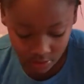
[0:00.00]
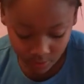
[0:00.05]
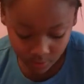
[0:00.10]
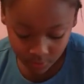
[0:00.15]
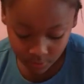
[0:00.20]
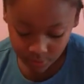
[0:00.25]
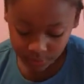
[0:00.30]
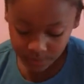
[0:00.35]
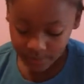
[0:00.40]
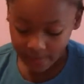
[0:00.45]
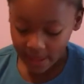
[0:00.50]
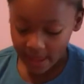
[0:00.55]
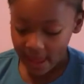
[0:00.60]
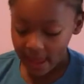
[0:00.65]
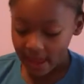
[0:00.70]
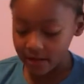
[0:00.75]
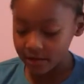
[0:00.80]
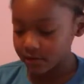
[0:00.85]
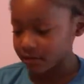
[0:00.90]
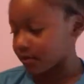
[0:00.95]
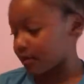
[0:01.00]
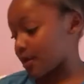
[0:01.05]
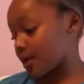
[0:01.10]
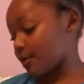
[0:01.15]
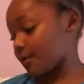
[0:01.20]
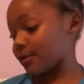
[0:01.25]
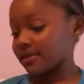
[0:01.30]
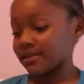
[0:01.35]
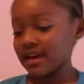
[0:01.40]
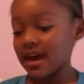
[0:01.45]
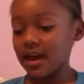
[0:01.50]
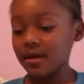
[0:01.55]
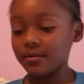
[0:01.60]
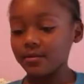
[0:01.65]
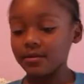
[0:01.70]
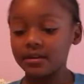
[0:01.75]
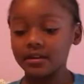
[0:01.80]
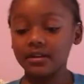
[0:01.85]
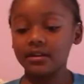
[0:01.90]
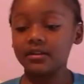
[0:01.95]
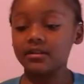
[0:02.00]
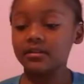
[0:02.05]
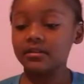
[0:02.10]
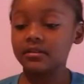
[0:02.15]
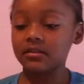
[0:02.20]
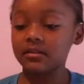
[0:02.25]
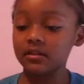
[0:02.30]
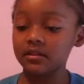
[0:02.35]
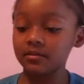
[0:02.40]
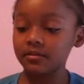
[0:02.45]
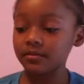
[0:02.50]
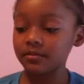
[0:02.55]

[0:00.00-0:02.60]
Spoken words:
Well, I don't know what that one is, so